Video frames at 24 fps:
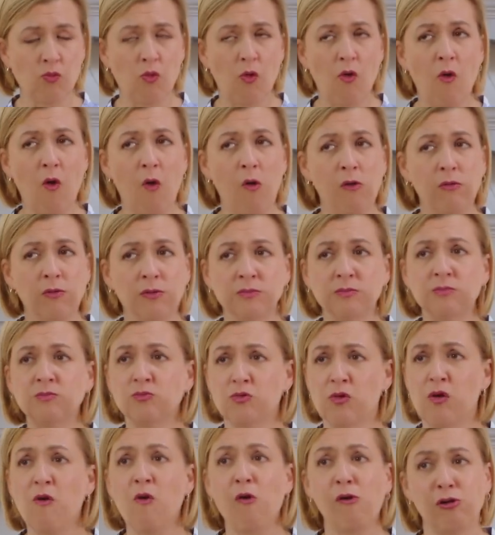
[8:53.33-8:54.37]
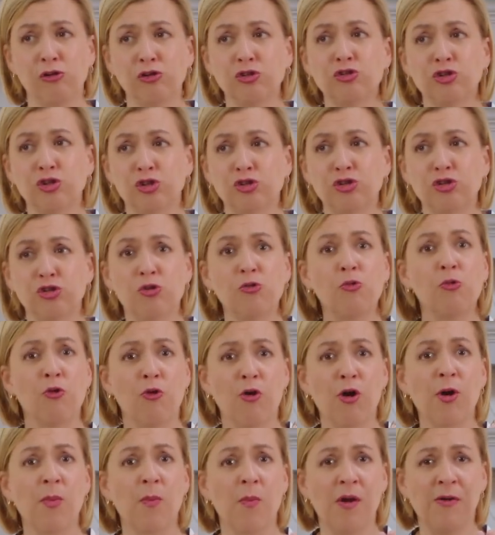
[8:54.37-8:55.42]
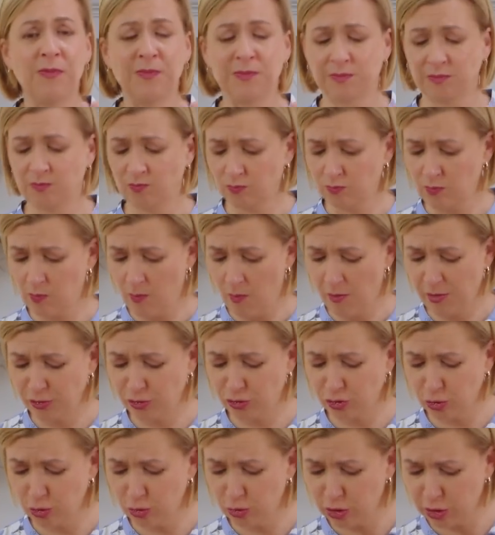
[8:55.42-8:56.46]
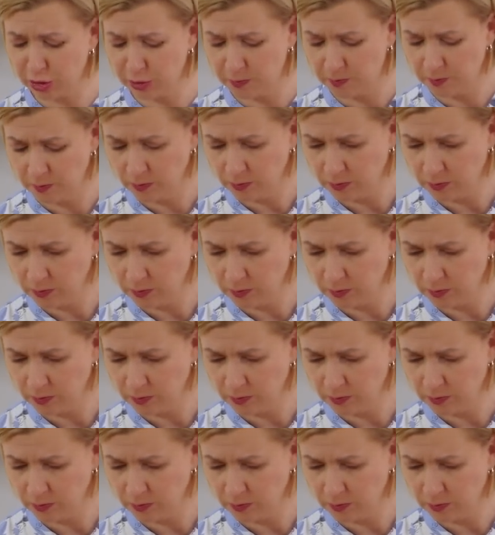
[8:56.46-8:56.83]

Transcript: Oh, this is so warm. It's so good.